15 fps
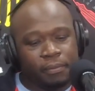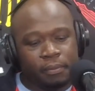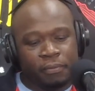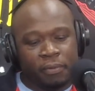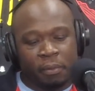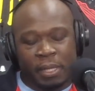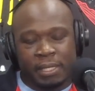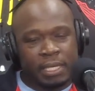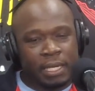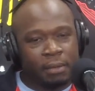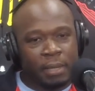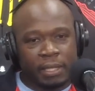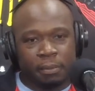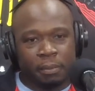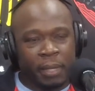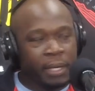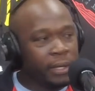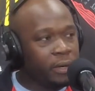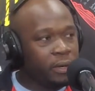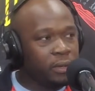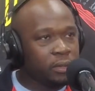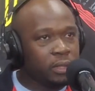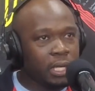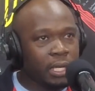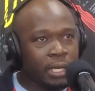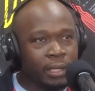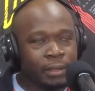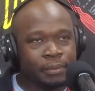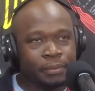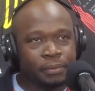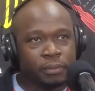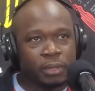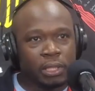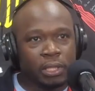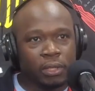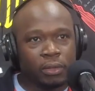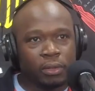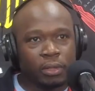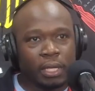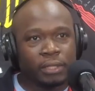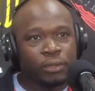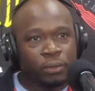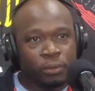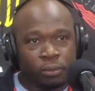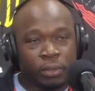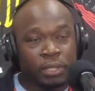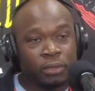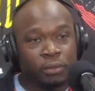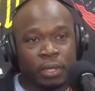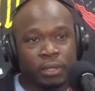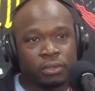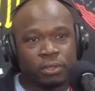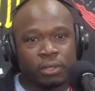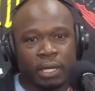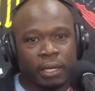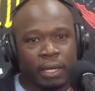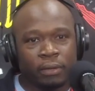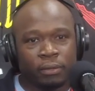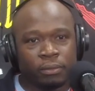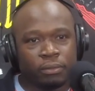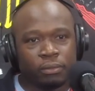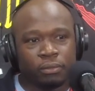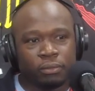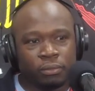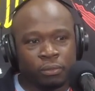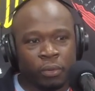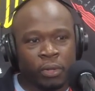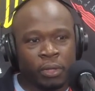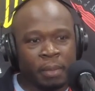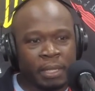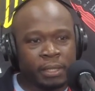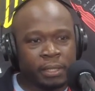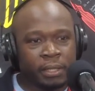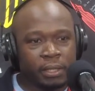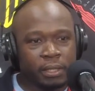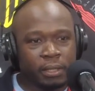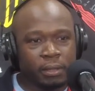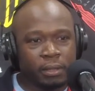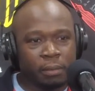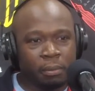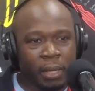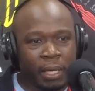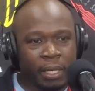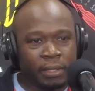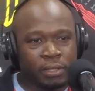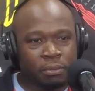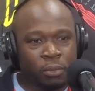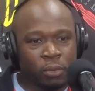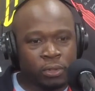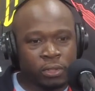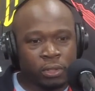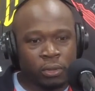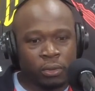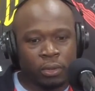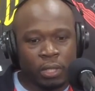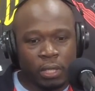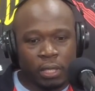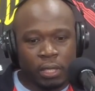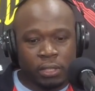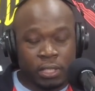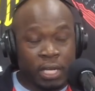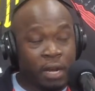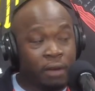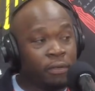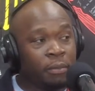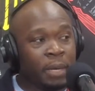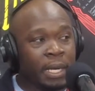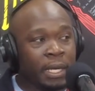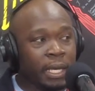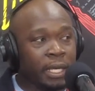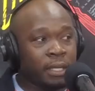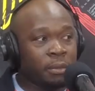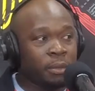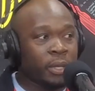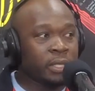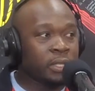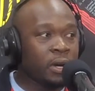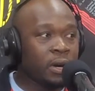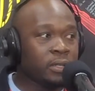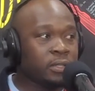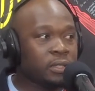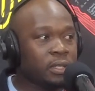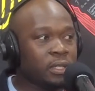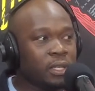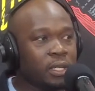For me, it's not about the pay at all. I do really well, so I don't worry about the pay. It's more so to cover my AWS cost.